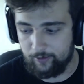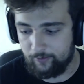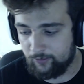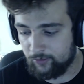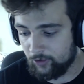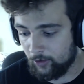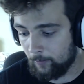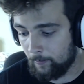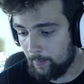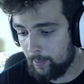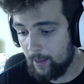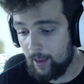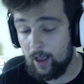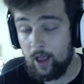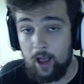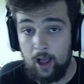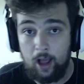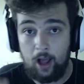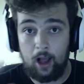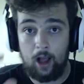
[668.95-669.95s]
So
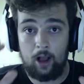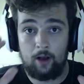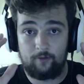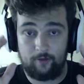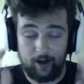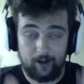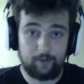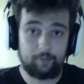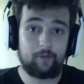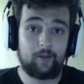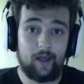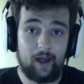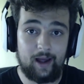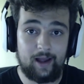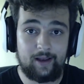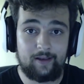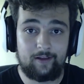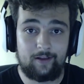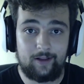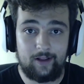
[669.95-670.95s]
forgot to put that in
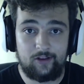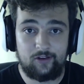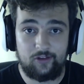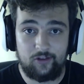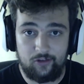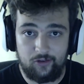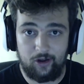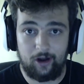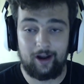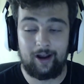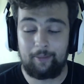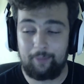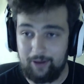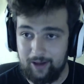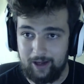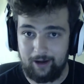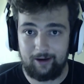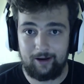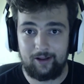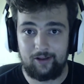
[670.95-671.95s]
the list, sorry, but
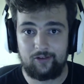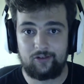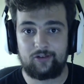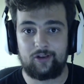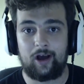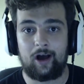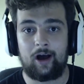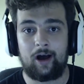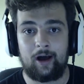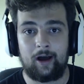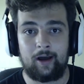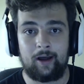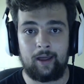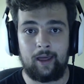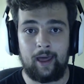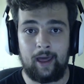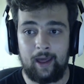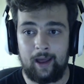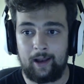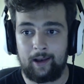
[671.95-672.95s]
here it is,
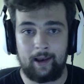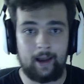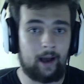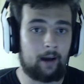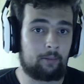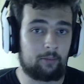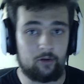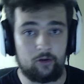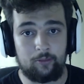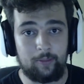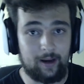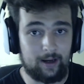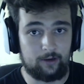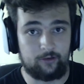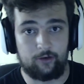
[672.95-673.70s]
and now I'm going to do my outro.